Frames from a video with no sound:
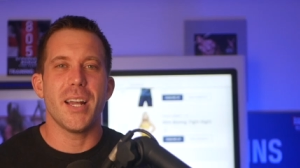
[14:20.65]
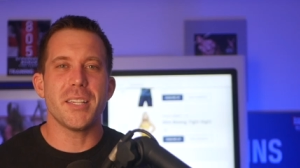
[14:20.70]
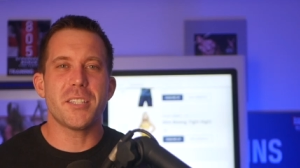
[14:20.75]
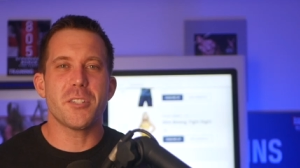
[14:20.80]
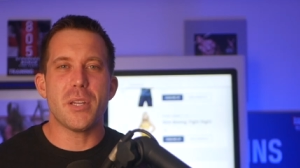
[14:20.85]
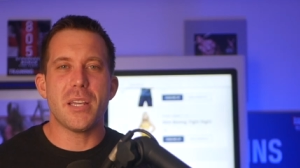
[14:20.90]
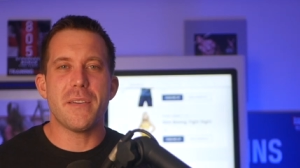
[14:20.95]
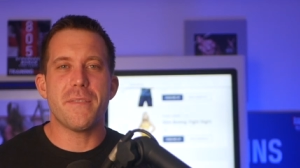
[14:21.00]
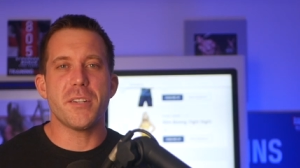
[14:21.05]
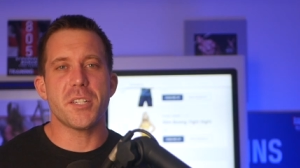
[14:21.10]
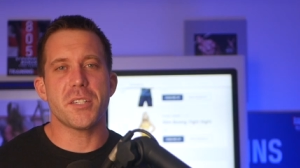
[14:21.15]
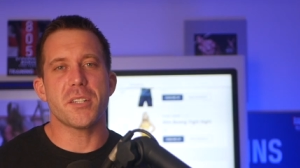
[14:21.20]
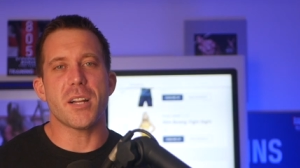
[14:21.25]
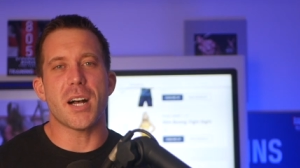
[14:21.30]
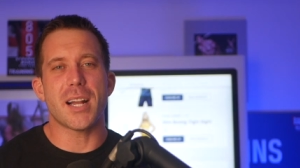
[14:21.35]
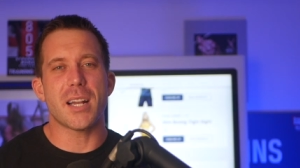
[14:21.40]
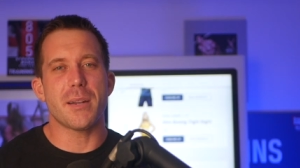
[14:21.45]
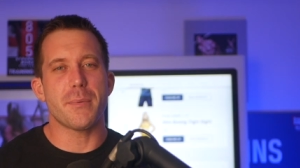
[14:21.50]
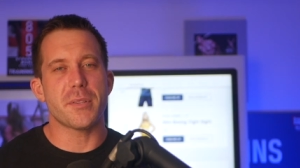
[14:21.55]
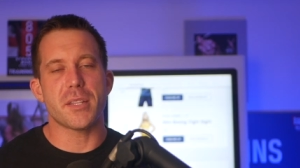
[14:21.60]
And so even just
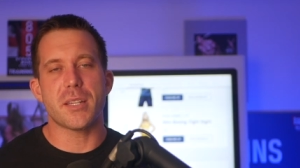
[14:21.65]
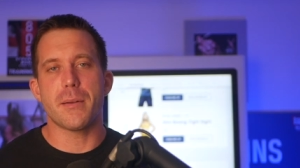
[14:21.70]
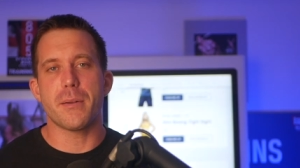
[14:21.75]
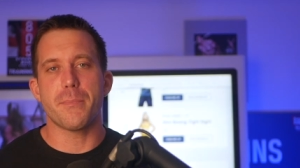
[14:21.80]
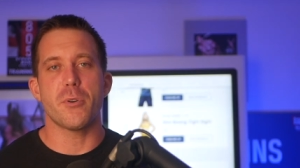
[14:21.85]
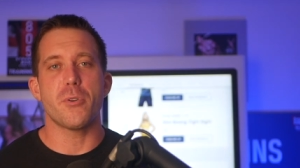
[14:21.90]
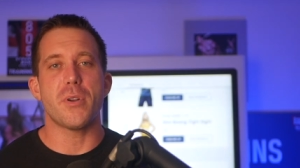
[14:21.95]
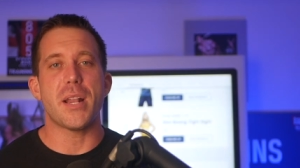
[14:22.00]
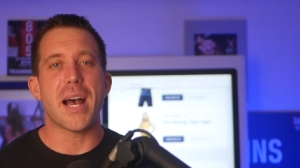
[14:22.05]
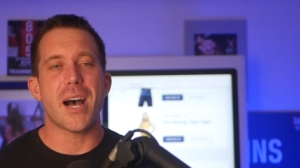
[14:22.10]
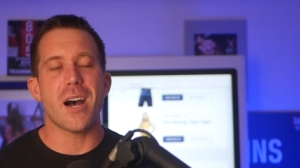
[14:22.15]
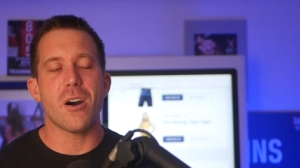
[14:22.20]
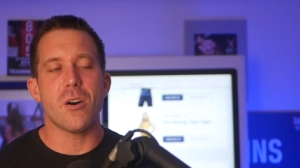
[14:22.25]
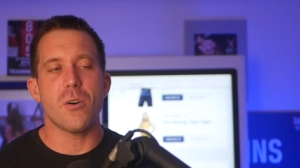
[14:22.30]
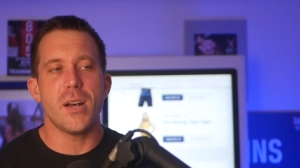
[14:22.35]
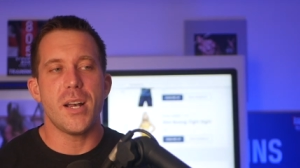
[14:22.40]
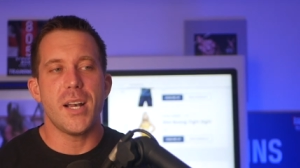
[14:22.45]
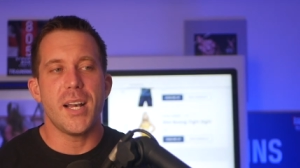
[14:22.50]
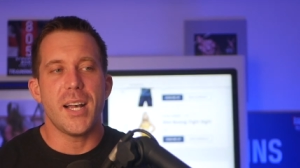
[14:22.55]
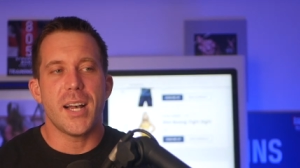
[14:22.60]
talking about the Tempo
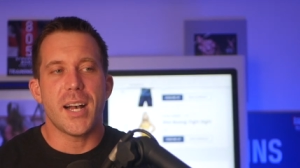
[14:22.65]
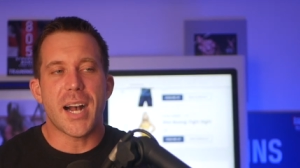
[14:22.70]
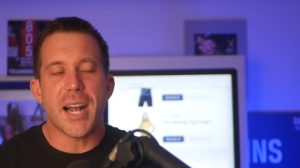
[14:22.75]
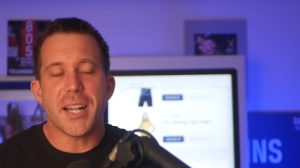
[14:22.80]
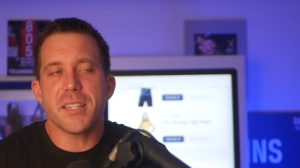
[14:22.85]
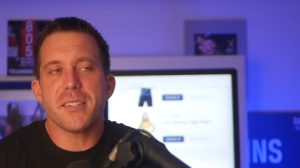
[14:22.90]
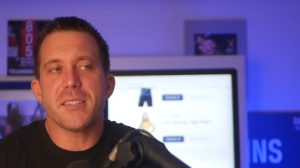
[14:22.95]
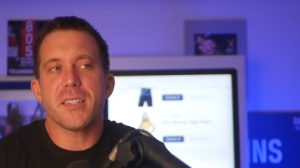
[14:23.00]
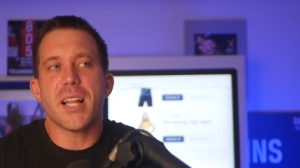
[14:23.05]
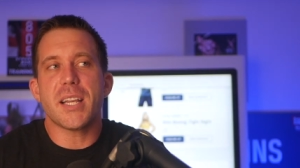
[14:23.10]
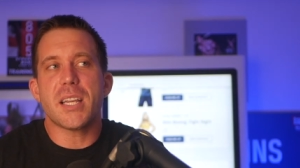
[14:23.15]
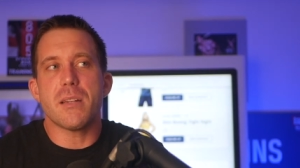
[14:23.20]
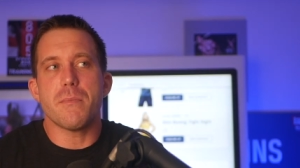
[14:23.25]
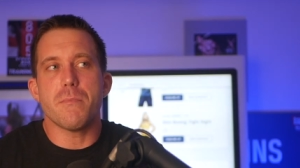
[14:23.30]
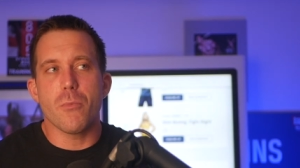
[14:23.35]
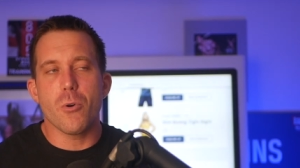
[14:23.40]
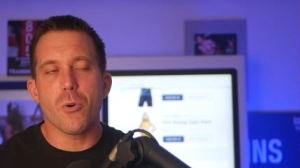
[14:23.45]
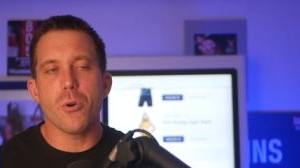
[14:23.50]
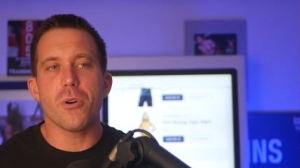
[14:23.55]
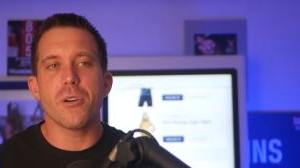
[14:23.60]
now, I just like it
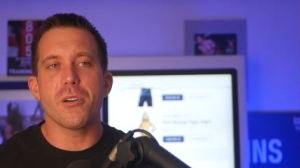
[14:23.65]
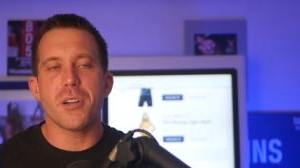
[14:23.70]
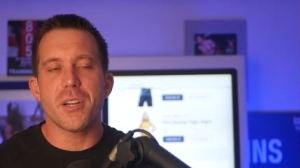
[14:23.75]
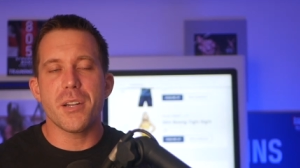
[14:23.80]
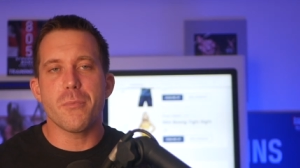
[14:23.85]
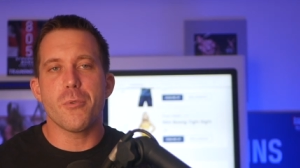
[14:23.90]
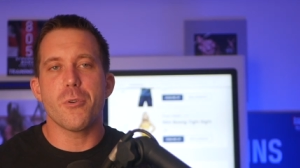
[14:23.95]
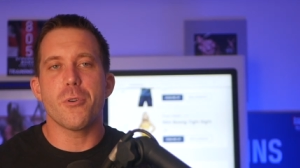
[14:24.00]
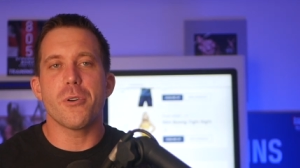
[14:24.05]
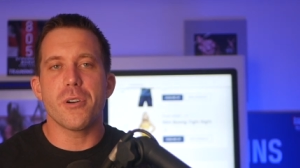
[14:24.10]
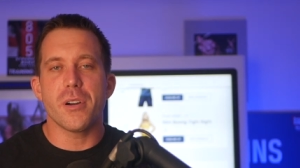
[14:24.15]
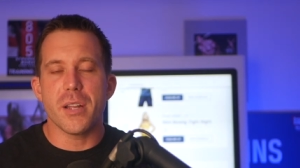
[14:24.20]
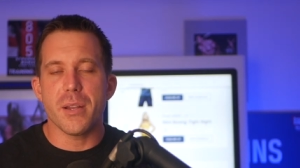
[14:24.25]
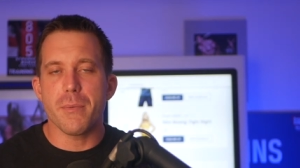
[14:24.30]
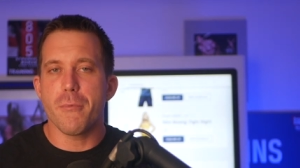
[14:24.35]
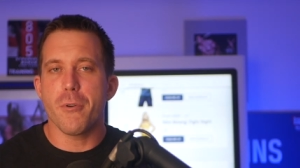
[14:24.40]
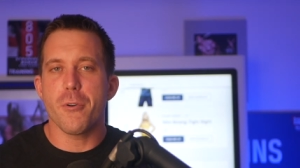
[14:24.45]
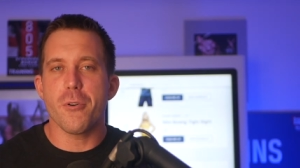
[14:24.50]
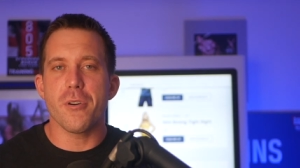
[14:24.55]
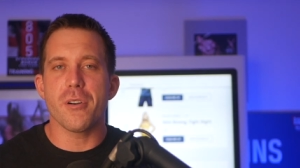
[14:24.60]
more and more
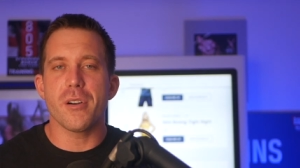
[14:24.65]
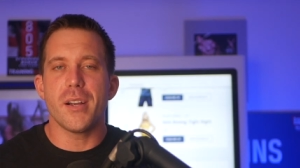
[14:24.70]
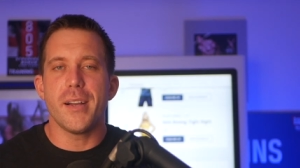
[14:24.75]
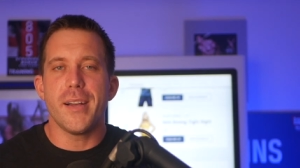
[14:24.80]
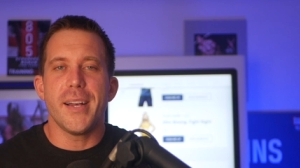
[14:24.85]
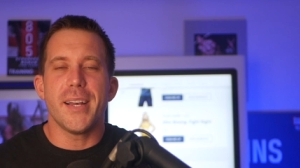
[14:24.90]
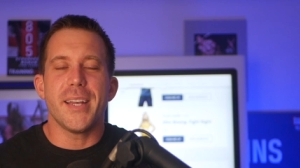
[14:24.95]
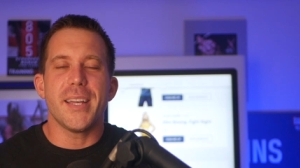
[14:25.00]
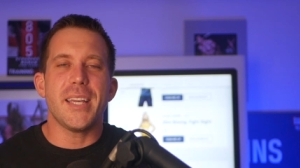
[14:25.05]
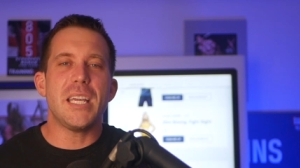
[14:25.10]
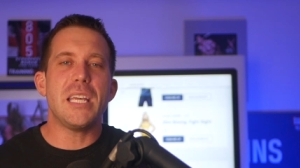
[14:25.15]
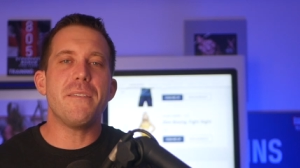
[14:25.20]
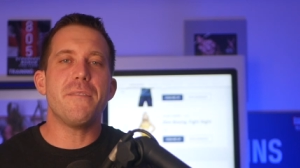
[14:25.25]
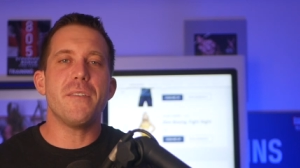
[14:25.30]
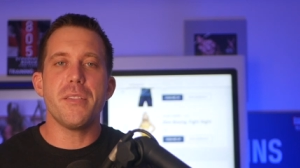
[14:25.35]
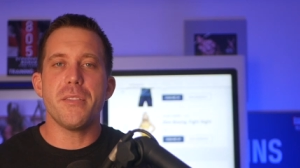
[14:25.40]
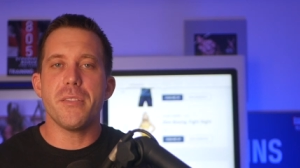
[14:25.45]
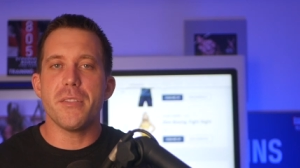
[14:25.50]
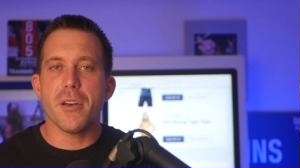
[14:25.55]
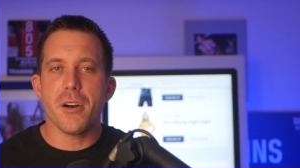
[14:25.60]
and more,
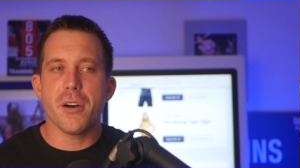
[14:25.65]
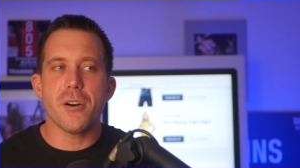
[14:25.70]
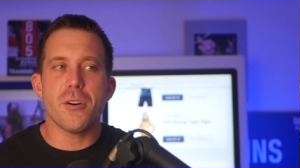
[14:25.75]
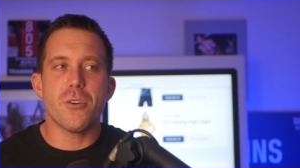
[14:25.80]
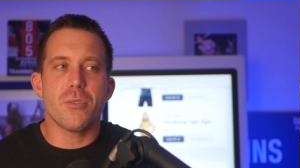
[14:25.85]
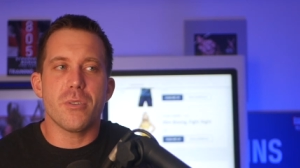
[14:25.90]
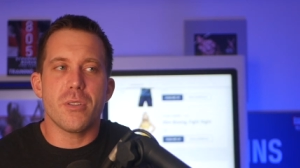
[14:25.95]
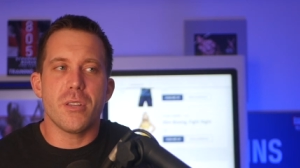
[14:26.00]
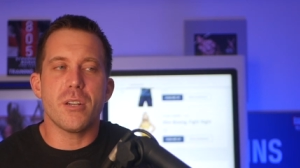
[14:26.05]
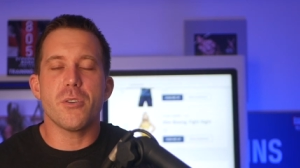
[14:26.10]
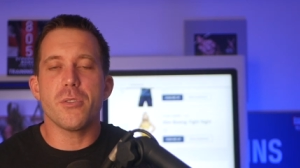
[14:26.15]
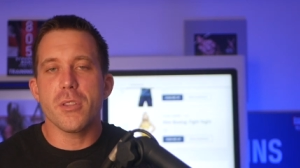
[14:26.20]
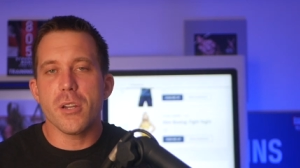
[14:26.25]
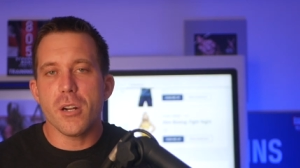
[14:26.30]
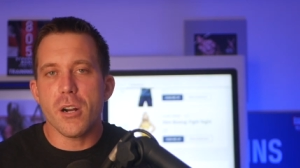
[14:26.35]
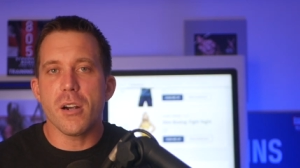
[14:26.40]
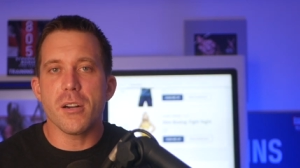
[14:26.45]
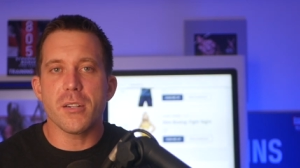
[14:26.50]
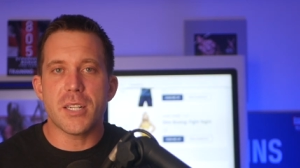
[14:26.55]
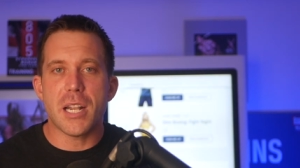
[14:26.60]
even though, you know, there
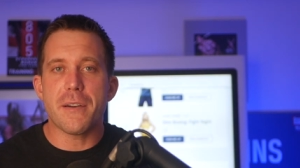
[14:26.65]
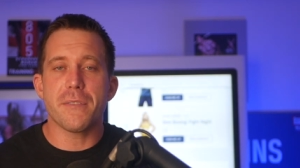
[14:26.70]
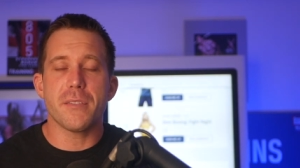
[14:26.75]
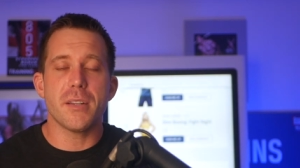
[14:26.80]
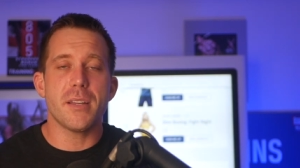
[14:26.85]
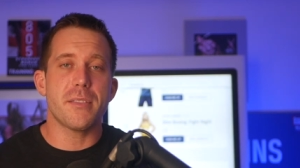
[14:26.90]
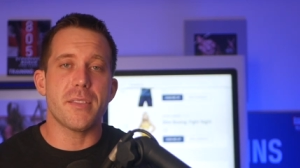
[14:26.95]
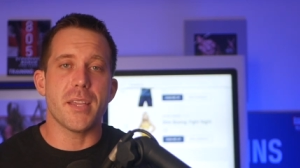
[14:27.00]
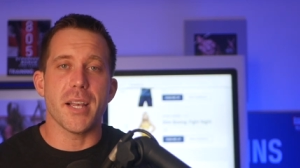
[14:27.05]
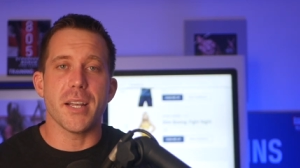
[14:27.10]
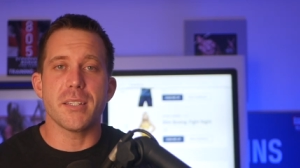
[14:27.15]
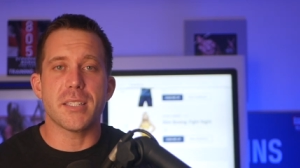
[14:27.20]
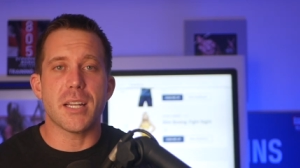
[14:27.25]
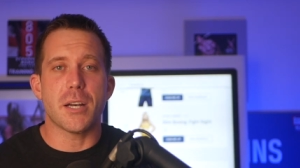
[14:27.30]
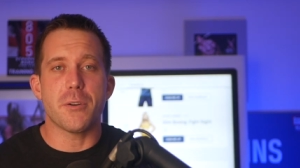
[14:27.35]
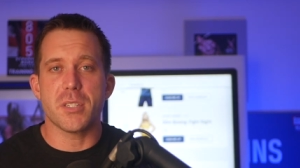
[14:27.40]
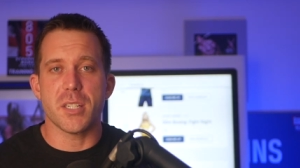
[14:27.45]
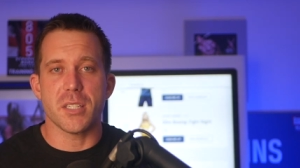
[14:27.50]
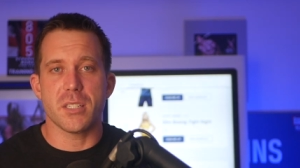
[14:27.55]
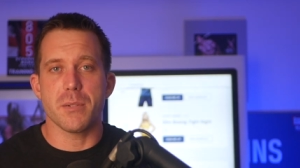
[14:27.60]
are definitely things I
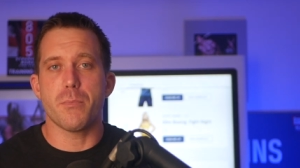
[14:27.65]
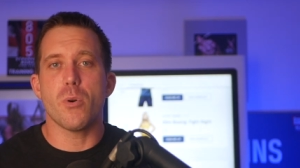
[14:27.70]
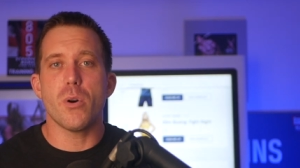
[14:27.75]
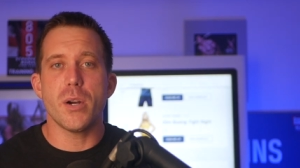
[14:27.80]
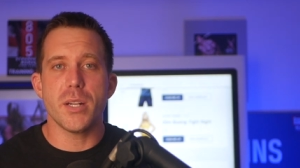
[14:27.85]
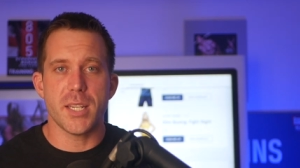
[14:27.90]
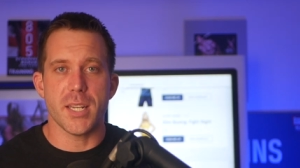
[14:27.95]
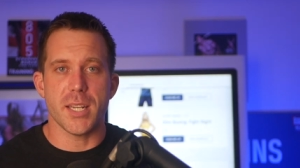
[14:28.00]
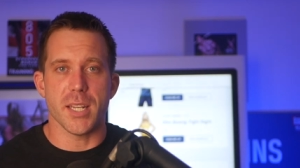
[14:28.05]
was disappointed